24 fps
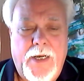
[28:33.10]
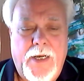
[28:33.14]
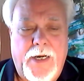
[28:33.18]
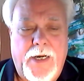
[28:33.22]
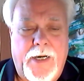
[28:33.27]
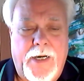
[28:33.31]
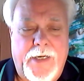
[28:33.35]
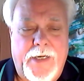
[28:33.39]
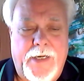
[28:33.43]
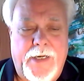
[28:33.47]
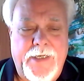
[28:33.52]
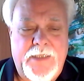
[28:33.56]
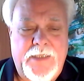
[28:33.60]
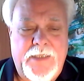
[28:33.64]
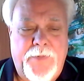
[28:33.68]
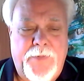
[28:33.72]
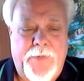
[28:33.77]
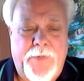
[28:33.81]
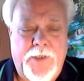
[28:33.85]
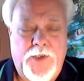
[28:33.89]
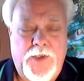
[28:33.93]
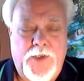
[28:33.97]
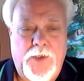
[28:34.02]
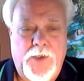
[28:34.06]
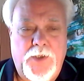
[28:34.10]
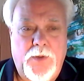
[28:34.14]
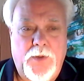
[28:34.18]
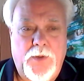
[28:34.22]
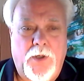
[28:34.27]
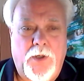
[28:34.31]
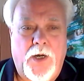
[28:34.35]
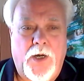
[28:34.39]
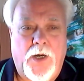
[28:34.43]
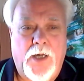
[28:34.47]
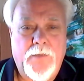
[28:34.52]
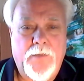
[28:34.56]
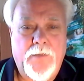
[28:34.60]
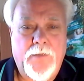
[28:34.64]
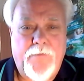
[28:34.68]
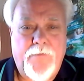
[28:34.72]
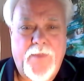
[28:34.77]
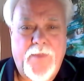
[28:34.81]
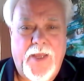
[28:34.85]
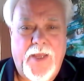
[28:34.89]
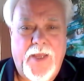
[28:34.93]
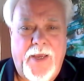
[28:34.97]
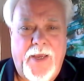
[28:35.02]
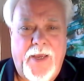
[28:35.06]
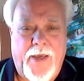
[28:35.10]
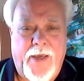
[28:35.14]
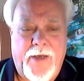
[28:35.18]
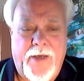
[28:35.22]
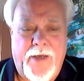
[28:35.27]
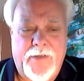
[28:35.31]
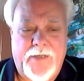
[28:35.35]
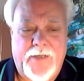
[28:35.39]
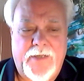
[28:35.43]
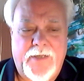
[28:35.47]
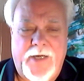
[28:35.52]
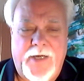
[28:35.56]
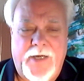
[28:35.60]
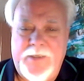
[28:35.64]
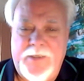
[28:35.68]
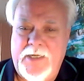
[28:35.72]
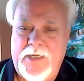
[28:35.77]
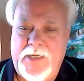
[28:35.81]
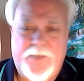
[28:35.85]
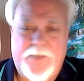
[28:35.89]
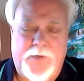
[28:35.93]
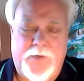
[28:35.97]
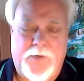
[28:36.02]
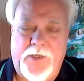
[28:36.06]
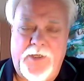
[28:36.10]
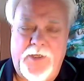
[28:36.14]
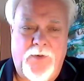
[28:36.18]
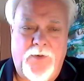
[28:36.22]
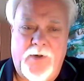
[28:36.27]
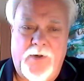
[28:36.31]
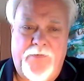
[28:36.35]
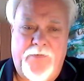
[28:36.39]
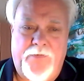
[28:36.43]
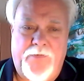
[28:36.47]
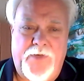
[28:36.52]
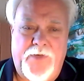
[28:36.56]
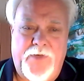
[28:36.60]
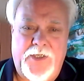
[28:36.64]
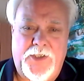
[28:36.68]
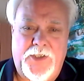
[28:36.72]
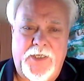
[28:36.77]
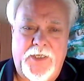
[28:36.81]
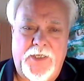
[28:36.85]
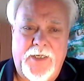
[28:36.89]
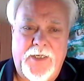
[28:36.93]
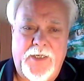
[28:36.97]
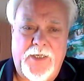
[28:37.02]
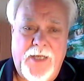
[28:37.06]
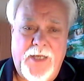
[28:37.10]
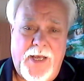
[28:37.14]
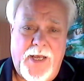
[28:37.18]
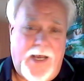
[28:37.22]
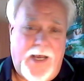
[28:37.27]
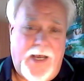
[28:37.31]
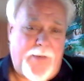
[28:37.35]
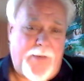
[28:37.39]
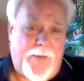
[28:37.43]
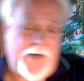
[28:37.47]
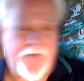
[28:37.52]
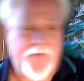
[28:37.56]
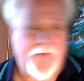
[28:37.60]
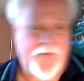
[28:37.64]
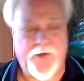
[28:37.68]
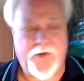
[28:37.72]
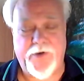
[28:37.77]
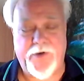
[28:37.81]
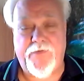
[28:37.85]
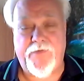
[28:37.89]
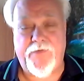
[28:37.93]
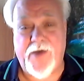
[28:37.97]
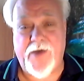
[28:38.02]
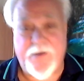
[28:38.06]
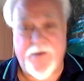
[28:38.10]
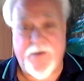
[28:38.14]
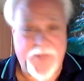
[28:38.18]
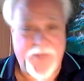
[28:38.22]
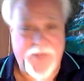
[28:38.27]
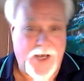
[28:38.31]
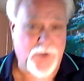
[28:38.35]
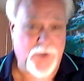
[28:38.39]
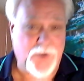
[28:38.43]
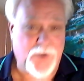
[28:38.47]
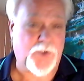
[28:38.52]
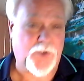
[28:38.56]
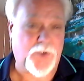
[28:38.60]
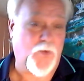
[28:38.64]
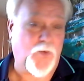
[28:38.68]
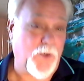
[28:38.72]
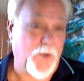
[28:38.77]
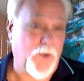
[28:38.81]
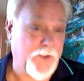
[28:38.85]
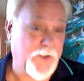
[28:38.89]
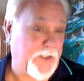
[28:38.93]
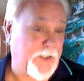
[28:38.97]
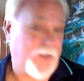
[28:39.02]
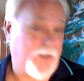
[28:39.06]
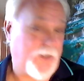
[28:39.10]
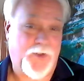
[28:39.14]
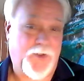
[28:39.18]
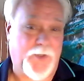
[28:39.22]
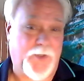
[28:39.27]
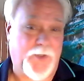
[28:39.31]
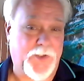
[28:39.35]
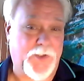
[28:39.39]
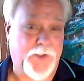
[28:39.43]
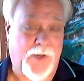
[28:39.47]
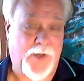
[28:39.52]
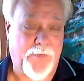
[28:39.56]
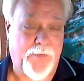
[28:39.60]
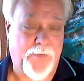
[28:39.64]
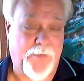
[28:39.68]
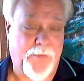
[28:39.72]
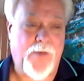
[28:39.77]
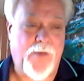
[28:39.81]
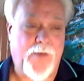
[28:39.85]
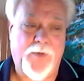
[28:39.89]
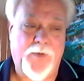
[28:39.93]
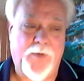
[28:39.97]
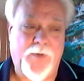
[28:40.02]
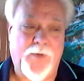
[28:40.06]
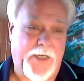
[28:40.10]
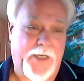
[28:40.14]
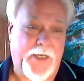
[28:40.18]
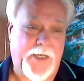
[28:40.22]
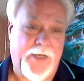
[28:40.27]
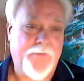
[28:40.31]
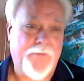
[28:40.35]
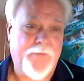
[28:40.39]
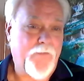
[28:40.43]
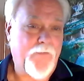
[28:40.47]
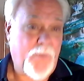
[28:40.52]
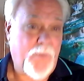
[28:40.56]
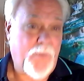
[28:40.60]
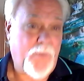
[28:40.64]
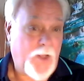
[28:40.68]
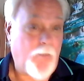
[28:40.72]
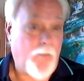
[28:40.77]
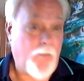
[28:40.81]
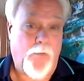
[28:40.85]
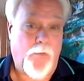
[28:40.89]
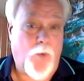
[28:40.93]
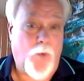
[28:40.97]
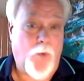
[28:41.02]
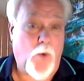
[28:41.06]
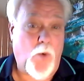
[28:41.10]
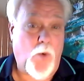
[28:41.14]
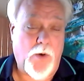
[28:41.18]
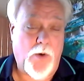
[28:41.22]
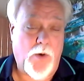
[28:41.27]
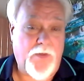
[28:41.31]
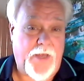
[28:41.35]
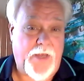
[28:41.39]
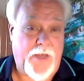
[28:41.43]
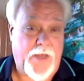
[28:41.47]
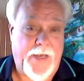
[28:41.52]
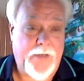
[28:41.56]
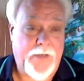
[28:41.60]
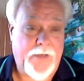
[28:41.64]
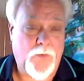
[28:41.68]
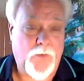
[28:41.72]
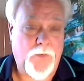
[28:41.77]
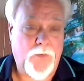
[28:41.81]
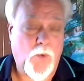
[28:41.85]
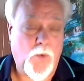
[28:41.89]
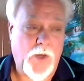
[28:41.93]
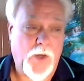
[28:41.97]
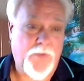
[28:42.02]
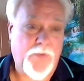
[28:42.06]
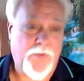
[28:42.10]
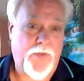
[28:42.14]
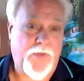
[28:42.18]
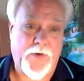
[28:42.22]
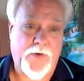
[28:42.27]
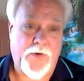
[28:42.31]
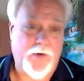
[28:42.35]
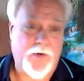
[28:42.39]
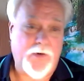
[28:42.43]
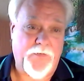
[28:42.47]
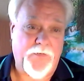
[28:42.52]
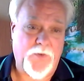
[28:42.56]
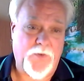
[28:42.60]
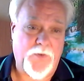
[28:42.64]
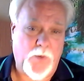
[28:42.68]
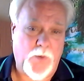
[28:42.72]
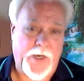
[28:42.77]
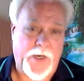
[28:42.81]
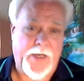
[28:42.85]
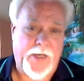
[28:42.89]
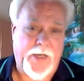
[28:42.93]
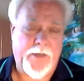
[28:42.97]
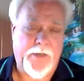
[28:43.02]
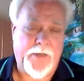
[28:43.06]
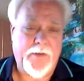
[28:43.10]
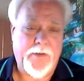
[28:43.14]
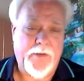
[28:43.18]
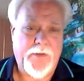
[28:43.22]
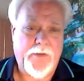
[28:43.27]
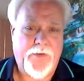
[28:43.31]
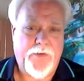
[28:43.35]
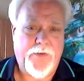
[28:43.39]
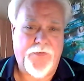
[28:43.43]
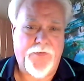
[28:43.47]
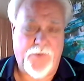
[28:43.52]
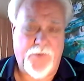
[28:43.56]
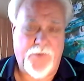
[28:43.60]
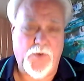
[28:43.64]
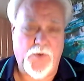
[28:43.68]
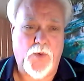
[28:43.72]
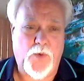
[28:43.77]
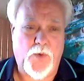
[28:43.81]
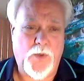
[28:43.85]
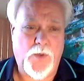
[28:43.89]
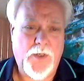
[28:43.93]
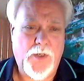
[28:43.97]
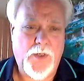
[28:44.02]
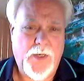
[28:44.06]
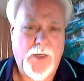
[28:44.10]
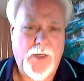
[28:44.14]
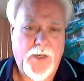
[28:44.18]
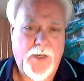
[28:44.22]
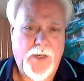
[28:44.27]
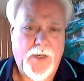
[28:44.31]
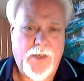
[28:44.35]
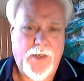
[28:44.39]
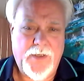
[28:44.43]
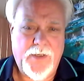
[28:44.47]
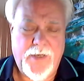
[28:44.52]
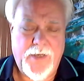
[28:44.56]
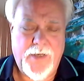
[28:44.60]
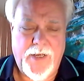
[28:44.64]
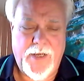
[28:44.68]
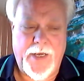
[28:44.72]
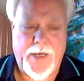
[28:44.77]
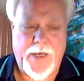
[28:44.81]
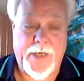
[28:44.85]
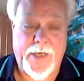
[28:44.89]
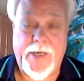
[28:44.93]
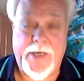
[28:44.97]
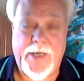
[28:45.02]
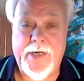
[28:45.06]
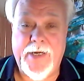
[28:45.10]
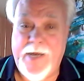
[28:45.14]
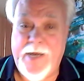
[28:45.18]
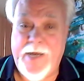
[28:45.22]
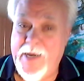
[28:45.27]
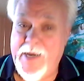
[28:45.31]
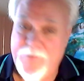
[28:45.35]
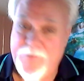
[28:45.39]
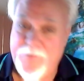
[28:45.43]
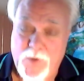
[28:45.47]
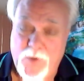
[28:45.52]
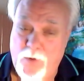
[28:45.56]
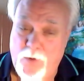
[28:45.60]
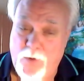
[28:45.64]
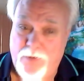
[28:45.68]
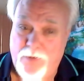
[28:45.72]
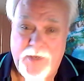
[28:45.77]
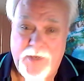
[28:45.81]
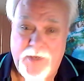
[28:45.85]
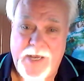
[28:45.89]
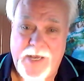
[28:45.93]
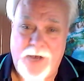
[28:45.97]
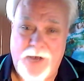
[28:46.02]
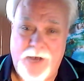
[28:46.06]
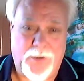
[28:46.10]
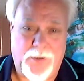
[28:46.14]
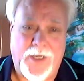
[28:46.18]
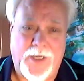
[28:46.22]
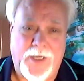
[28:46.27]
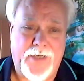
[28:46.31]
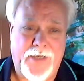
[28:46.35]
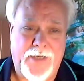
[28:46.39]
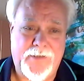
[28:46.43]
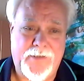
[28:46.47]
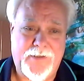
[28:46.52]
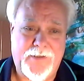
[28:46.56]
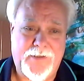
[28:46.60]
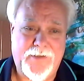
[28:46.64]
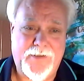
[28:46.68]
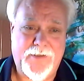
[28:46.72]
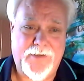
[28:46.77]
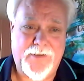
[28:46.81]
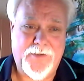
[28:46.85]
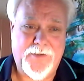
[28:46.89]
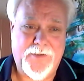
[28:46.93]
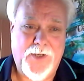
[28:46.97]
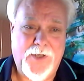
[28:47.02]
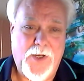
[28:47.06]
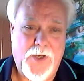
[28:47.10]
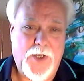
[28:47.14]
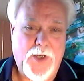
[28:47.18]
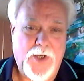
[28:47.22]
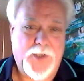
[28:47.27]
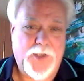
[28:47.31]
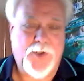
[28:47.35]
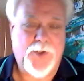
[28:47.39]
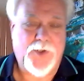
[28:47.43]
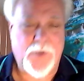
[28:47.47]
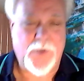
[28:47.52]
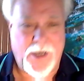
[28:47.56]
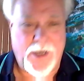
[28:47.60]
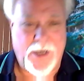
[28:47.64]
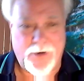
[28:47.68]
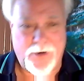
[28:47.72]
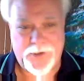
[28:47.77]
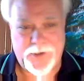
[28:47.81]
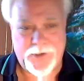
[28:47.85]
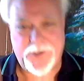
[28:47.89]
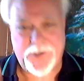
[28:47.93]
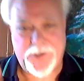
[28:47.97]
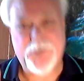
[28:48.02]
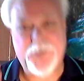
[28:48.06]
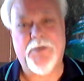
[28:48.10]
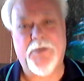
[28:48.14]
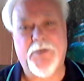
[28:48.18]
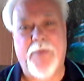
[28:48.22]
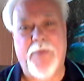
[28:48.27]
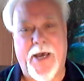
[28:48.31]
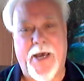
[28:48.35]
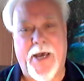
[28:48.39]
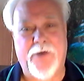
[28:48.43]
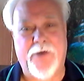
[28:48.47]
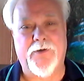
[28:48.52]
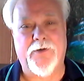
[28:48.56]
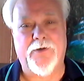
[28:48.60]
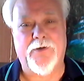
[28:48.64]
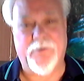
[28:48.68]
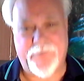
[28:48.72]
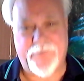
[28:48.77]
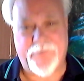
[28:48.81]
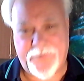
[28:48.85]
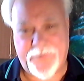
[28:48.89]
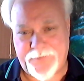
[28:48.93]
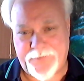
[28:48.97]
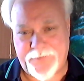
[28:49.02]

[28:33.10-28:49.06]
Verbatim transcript: uh, it's been too long and i desperately want to finish it i mean i'm 35000 words into it so i'm probably more than one third of the way through and, and i have the whole thing outlined so now it's just a matter of